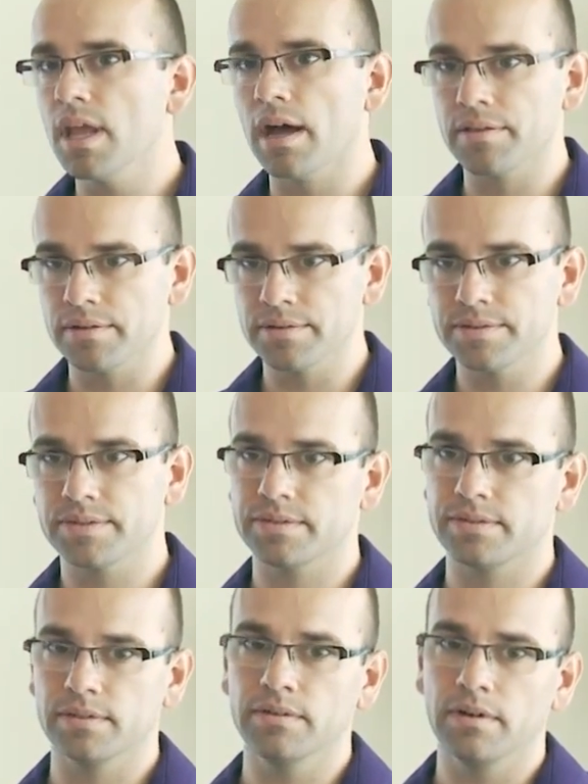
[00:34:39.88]

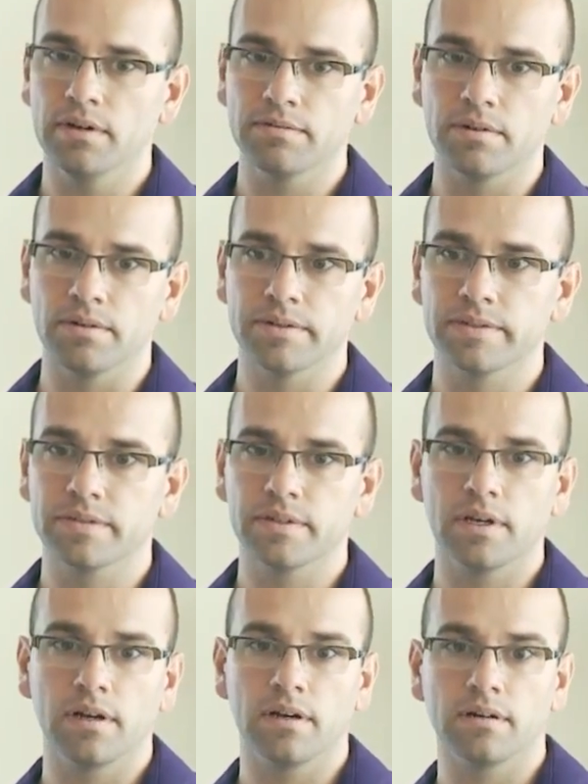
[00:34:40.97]
Others, of course,
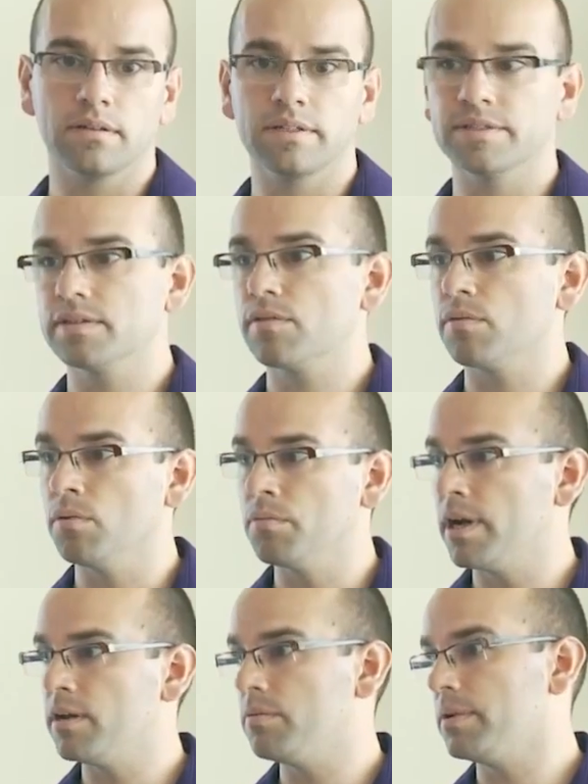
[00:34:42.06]
are just thrown
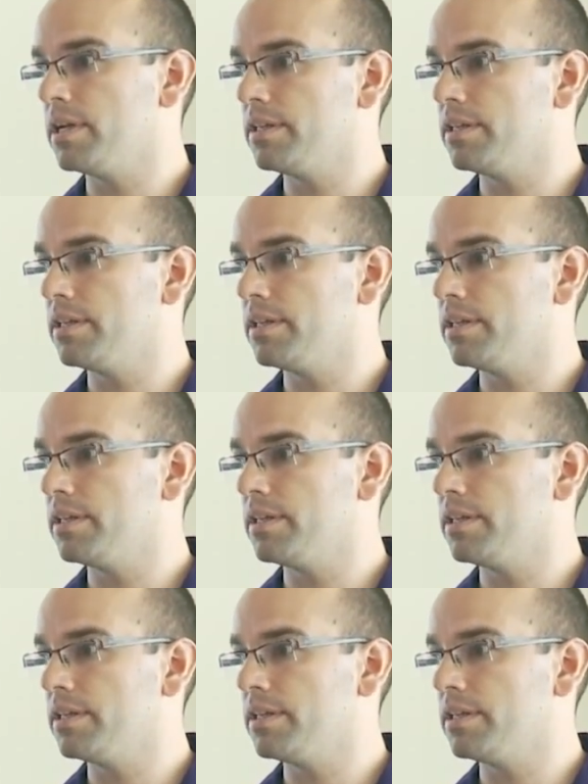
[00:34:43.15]
wide open.